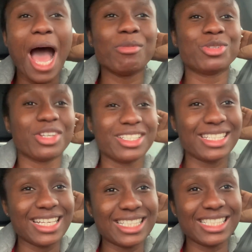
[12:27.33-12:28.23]
I'm sure the
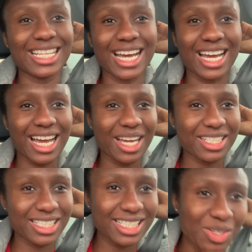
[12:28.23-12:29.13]
lady that
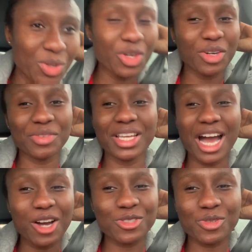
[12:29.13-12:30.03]
the owner of the
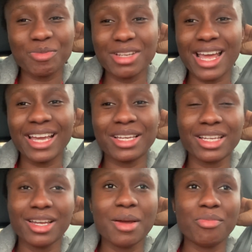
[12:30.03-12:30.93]
house will be like,
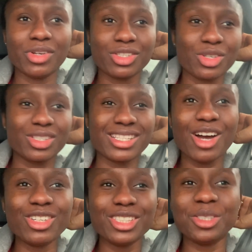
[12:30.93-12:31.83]
Precious,
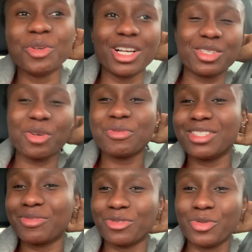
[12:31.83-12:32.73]
now only you want all
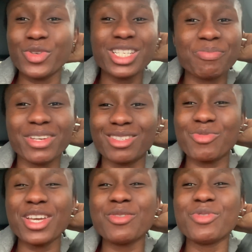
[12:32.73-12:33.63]
this food. Which space,
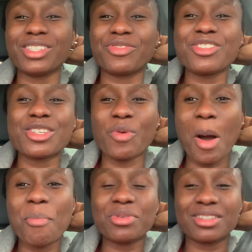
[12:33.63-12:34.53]
where you, which food you
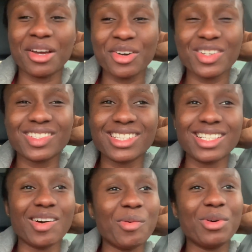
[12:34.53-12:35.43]
want put her? Because,
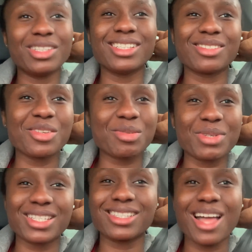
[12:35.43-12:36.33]
Omo, there's no
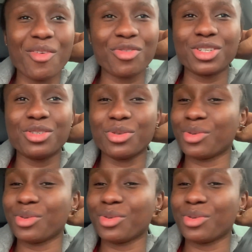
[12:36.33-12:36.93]
space in that fridge. Oh.